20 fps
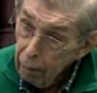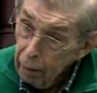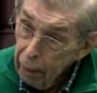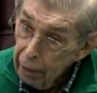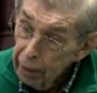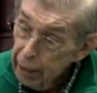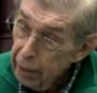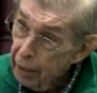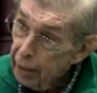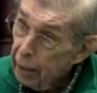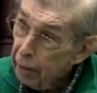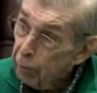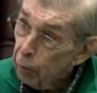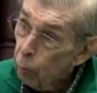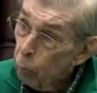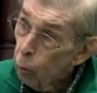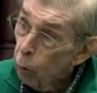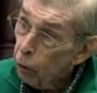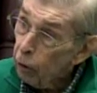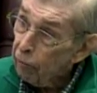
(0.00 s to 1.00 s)
and he can get to
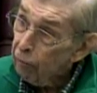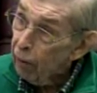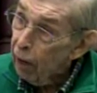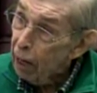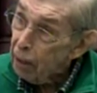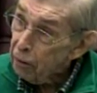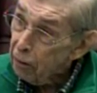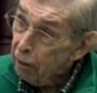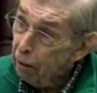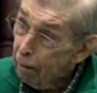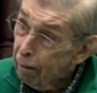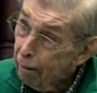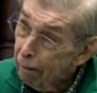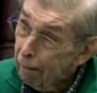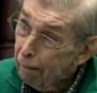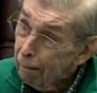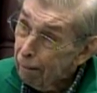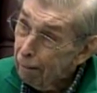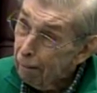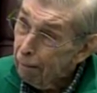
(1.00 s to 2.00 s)
work faster
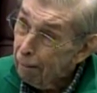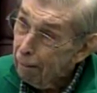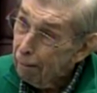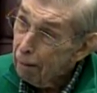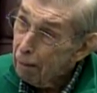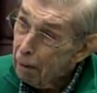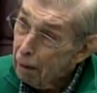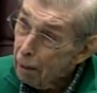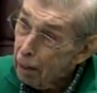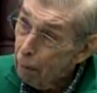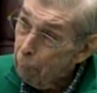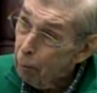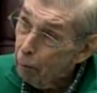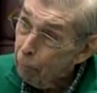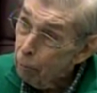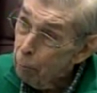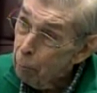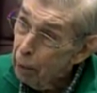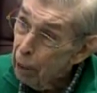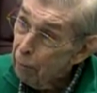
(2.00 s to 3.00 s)
coming
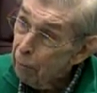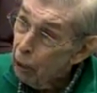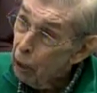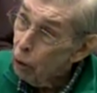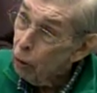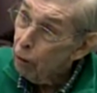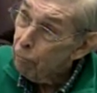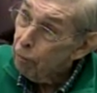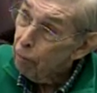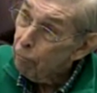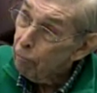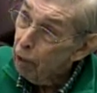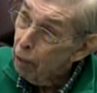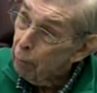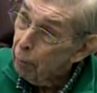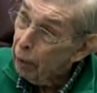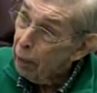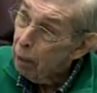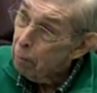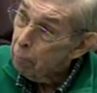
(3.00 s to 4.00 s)
from here than he could from
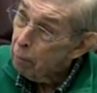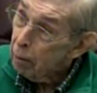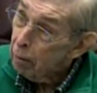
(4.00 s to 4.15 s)
Framingham.